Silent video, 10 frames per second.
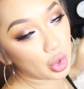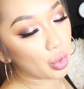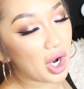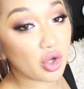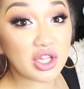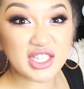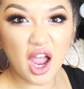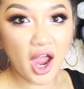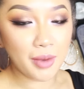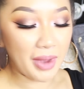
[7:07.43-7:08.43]
cool. I got this
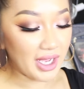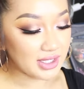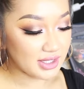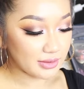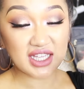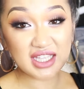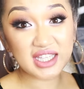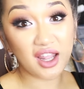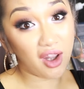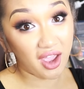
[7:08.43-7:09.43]
at I MATS. This is
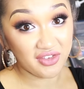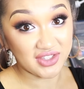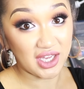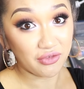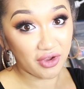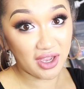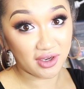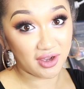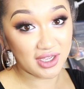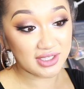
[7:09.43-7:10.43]
a lifesaver,
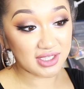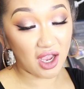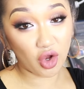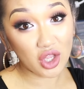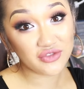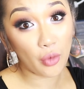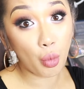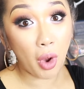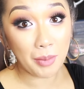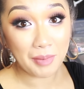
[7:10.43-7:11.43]
guys. I got this for
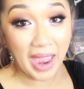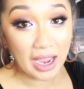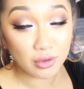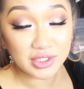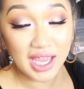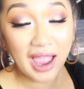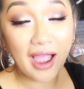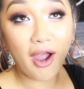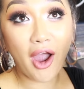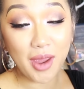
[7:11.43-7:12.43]
one pound
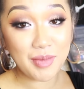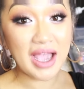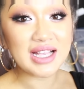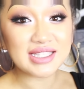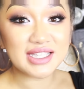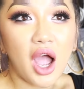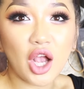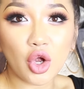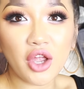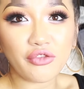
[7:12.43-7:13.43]
at I MATS.
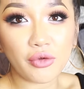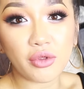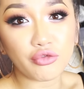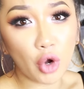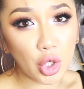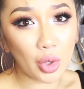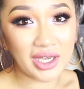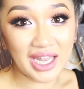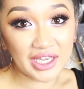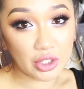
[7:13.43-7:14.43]
I got it from the Royal
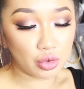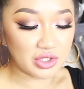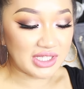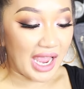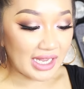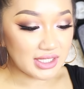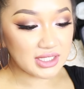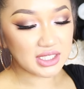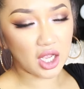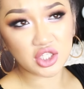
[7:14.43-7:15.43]
and Lanical
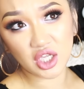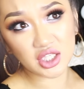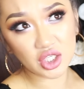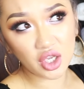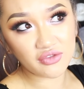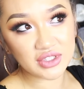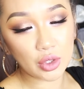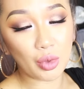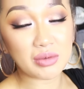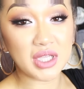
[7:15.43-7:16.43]
stand. I, I don't know if it's on
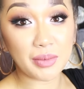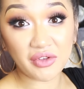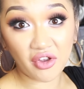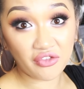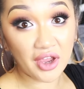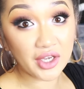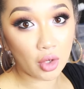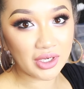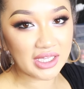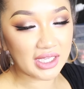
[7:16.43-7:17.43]
the website, but if I find it,
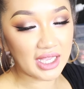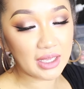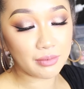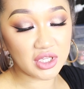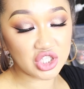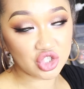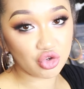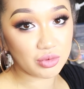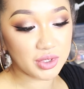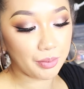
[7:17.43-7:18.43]
I'll link it in the
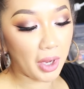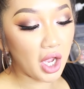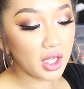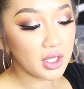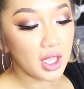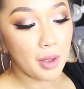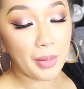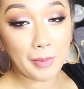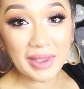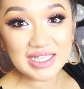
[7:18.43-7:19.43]
description bar.
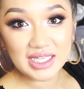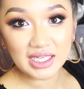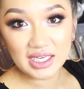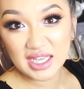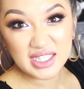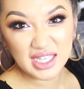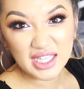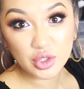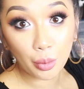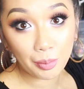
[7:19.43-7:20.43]
But basically, it's a
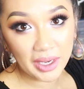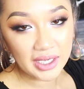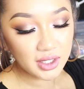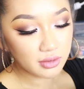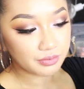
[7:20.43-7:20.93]
little bin.